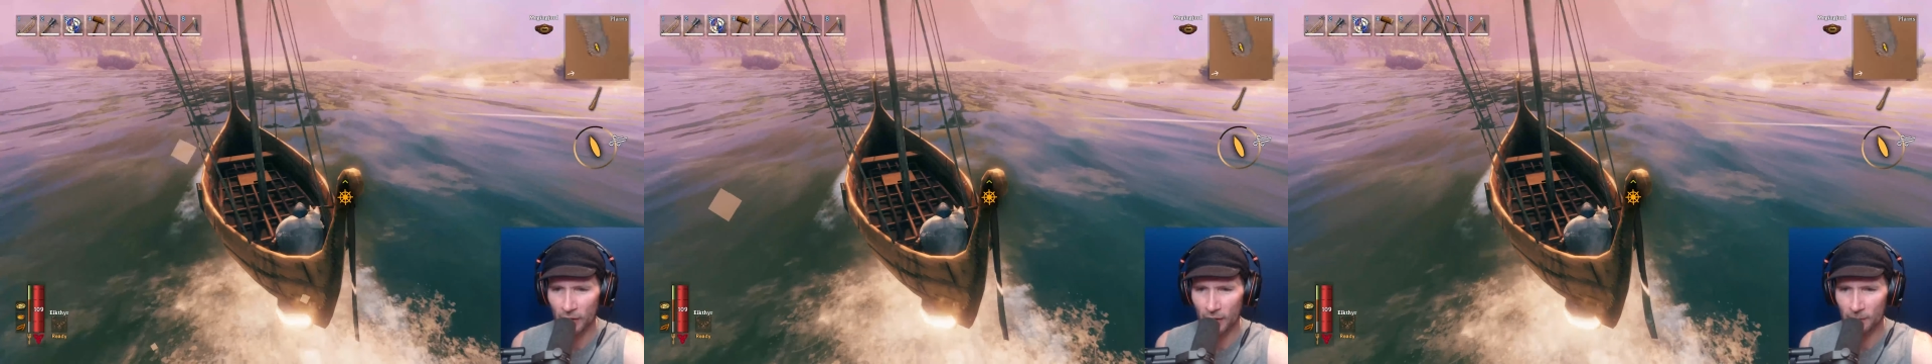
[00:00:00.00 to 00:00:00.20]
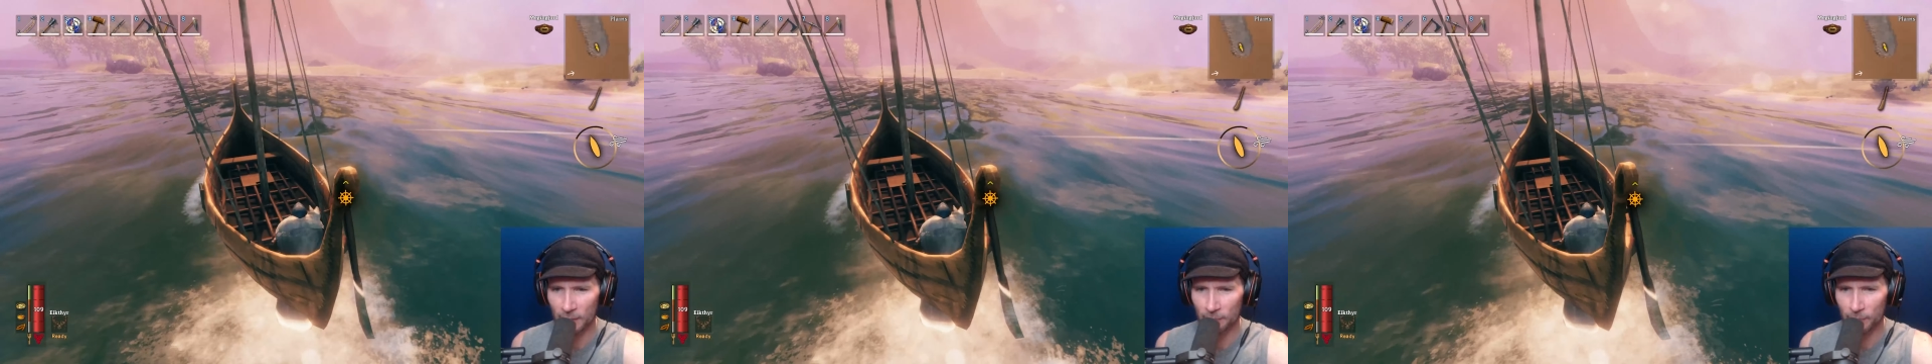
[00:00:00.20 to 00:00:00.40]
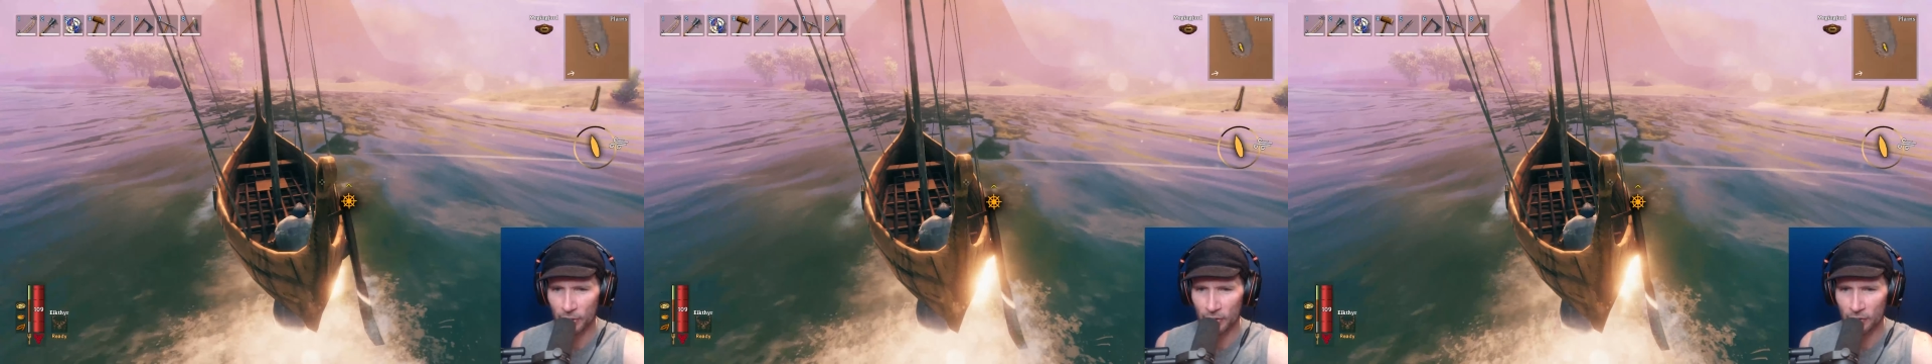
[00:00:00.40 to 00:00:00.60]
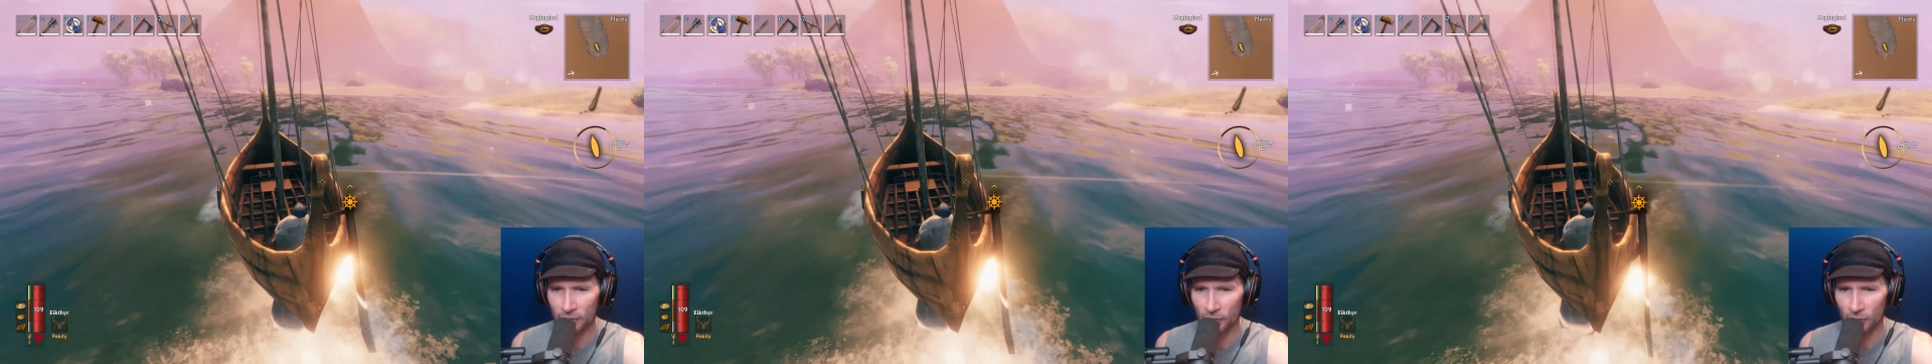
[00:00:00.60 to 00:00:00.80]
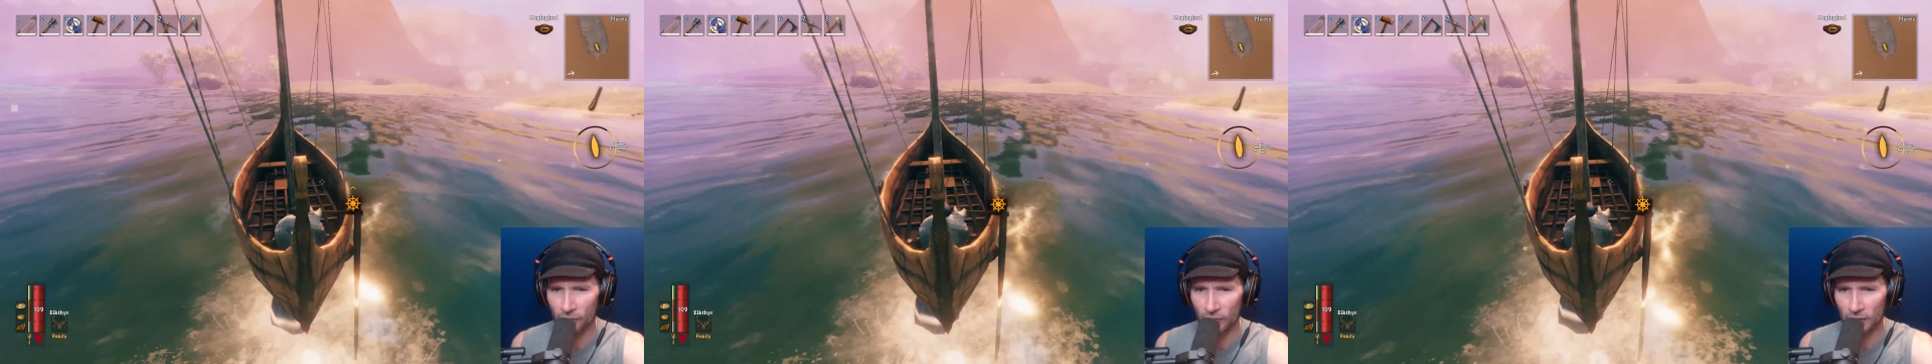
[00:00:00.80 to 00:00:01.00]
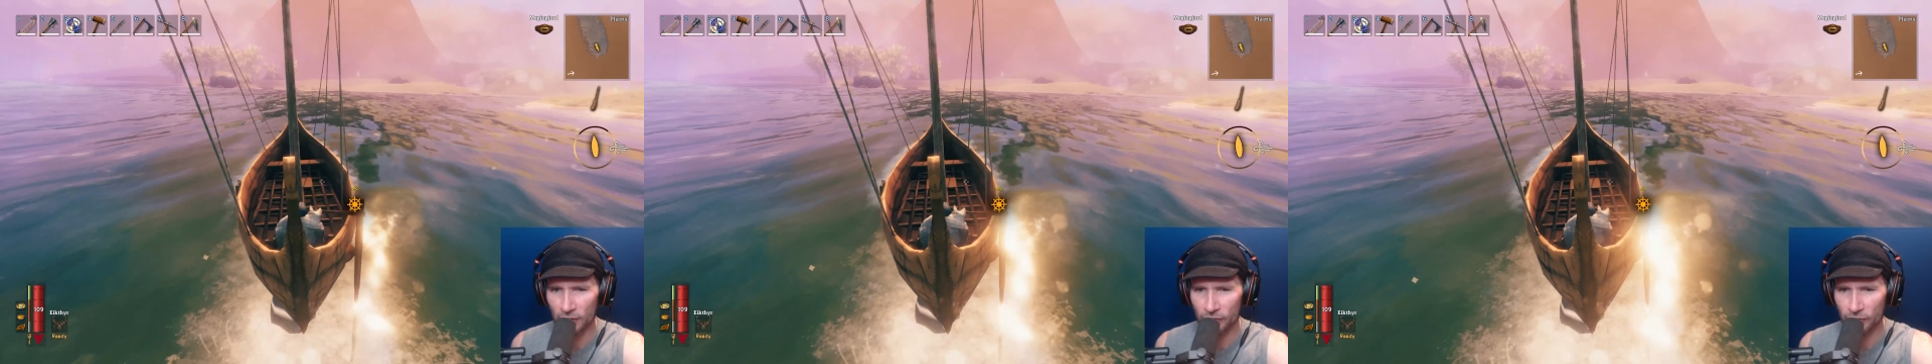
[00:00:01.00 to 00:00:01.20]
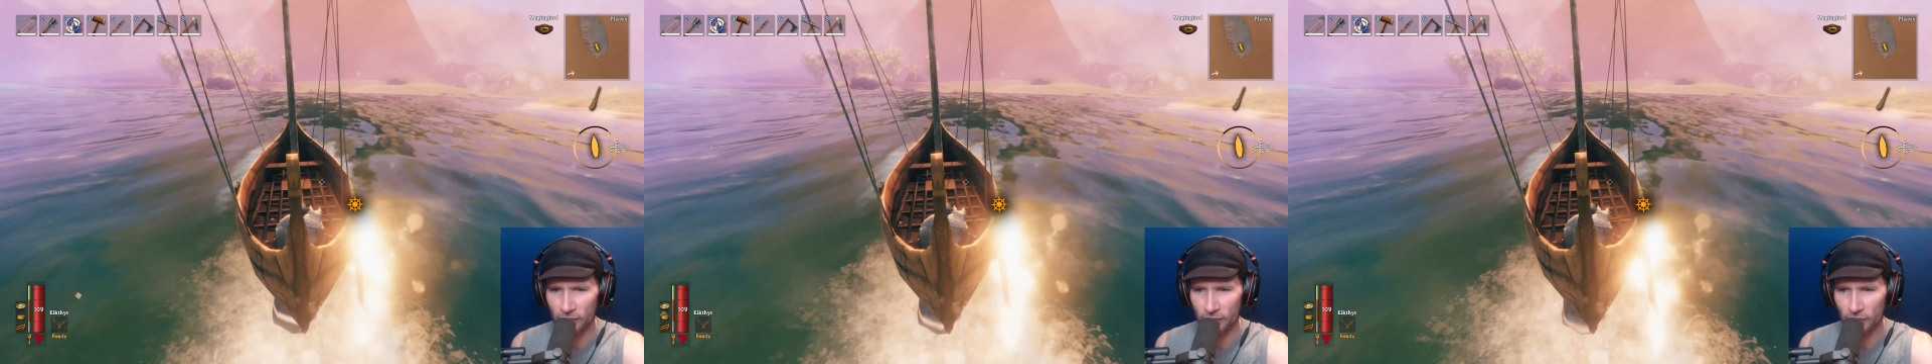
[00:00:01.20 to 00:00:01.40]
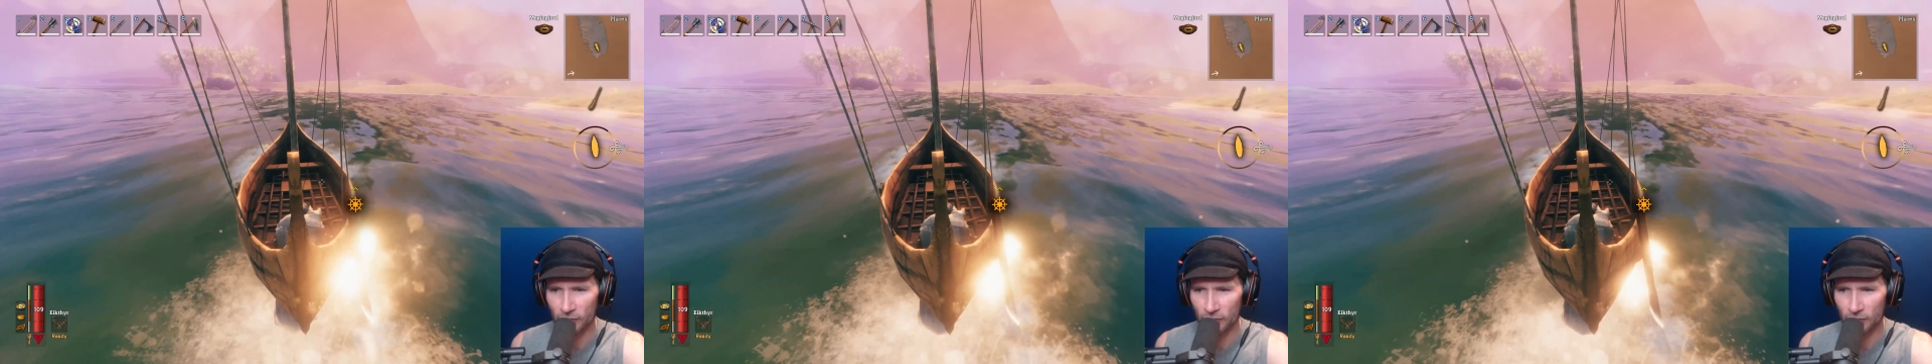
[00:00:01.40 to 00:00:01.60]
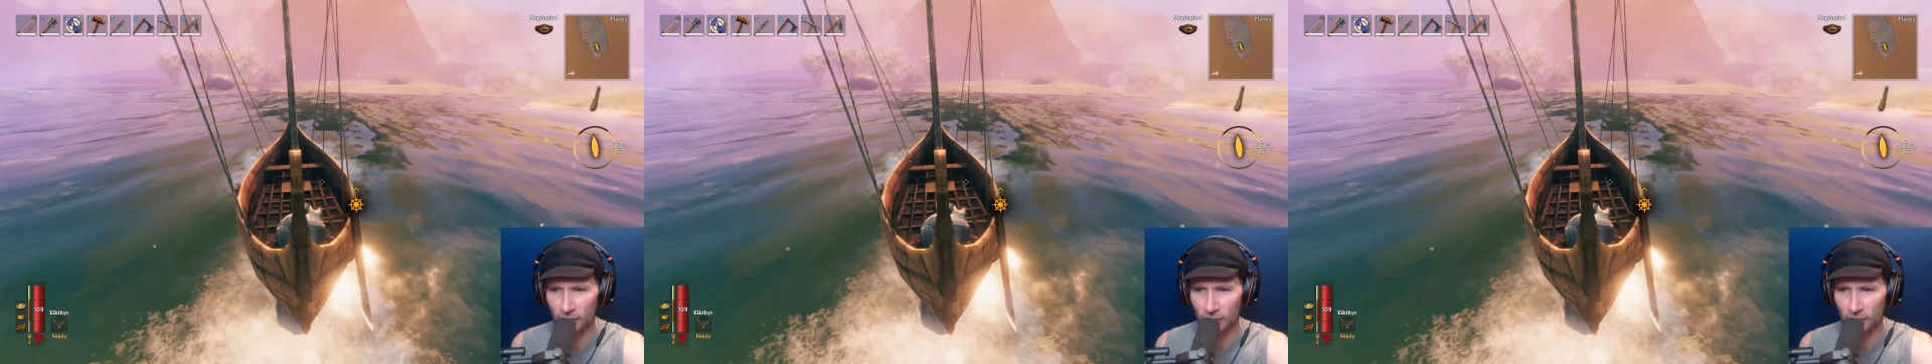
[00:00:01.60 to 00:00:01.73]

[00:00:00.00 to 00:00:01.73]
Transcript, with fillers: come and burn your villages.